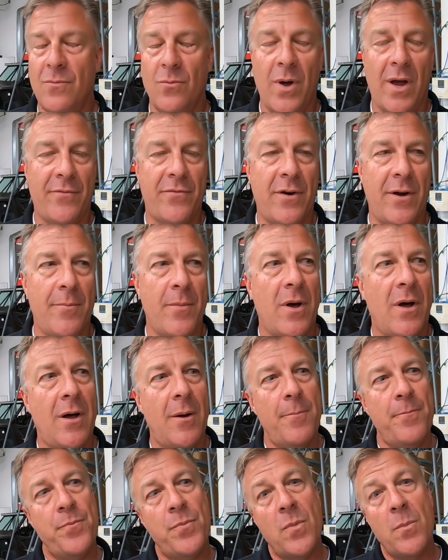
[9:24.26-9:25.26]
Wait for him.
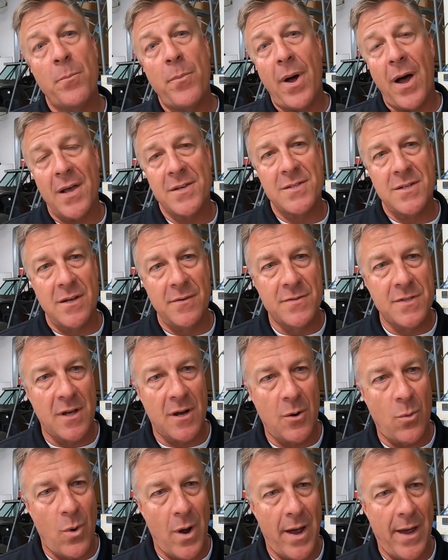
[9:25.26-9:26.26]
Um, Positives
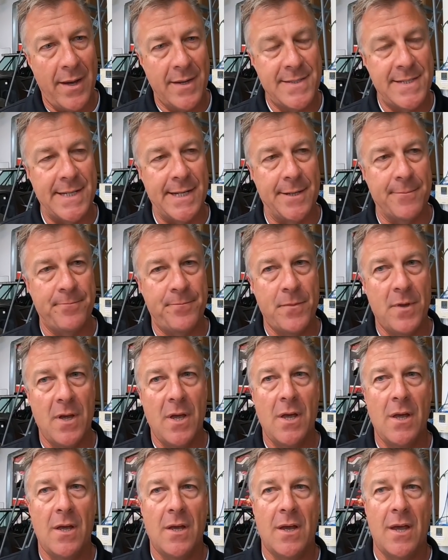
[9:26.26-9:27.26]
on a YXZ.
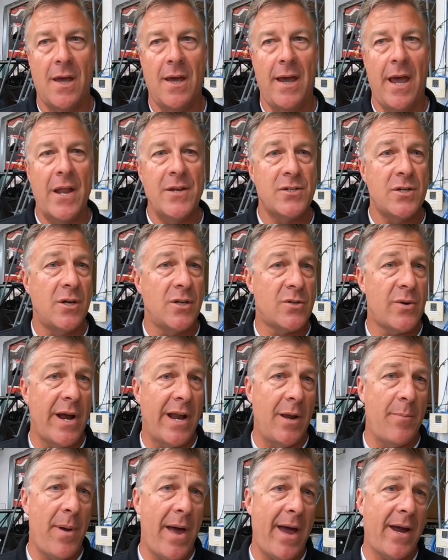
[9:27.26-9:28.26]
Okay, engine and
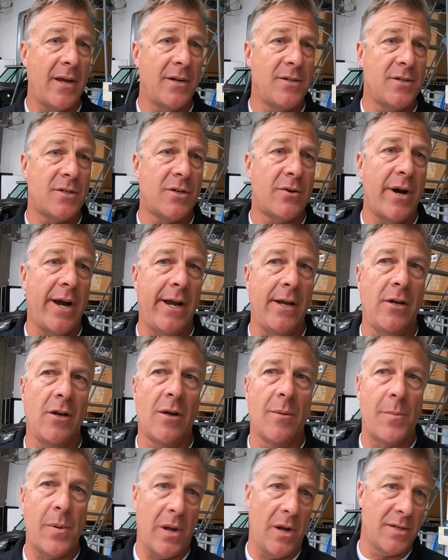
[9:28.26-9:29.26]
tranny package is great.
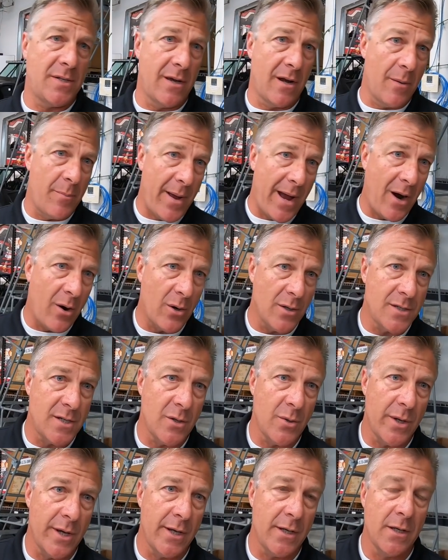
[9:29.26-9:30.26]
You can put a ton of power
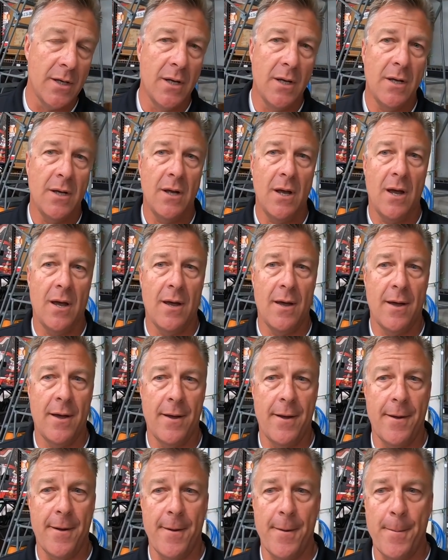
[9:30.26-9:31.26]
to it.
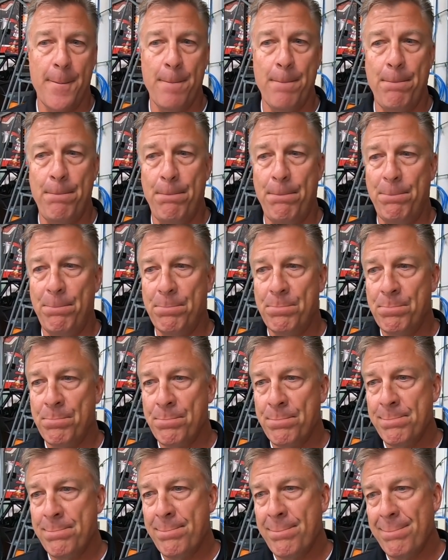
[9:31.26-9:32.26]
Um,
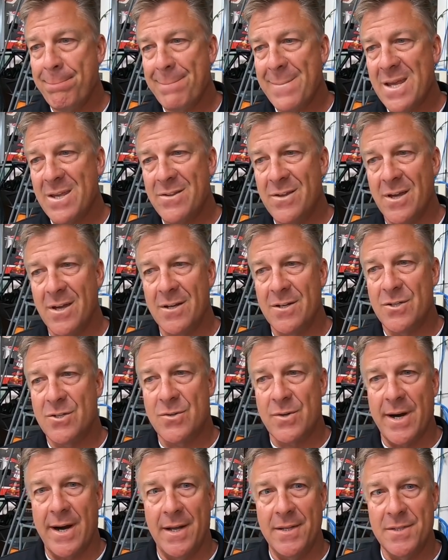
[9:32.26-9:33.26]

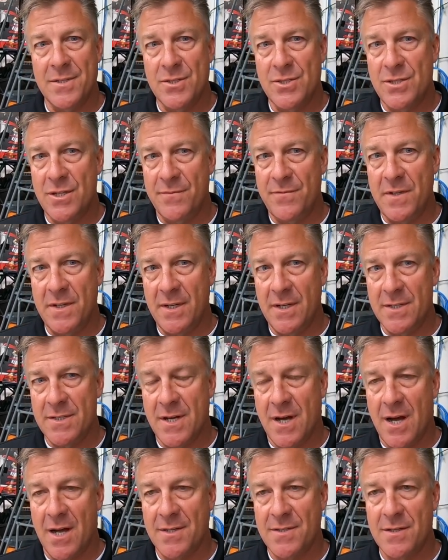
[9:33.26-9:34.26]
trans and shifting
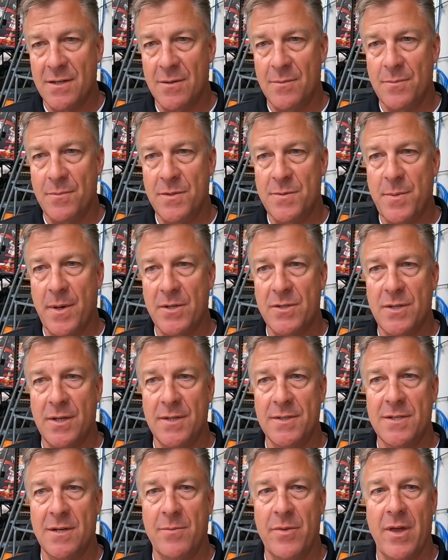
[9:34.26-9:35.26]
is awesome,
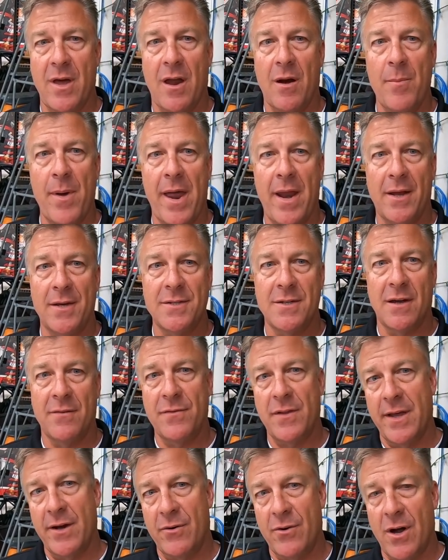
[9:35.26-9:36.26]
especially in some of the automatic
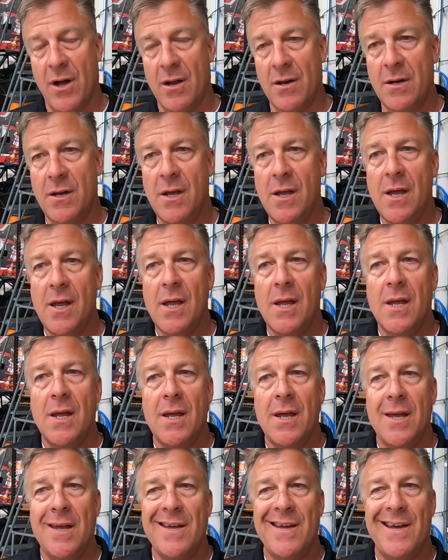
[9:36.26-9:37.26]
stuff later on.
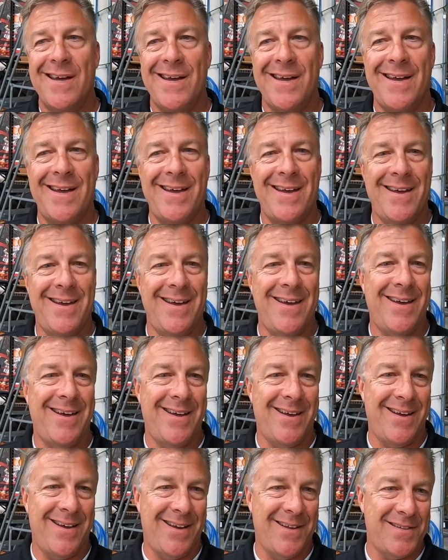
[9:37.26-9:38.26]

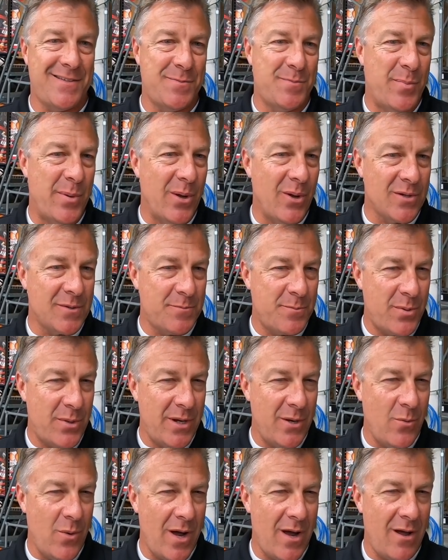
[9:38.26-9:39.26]
Uh, it's built
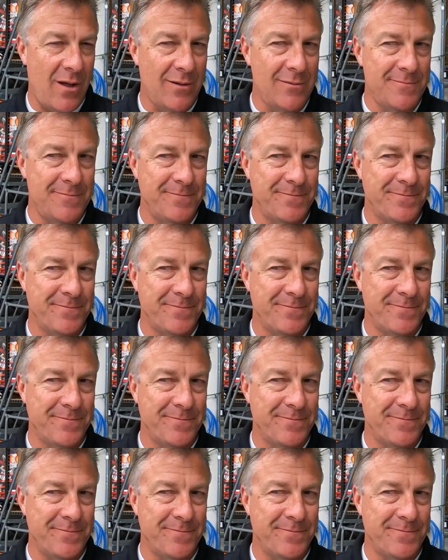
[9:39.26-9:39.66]
pretty well.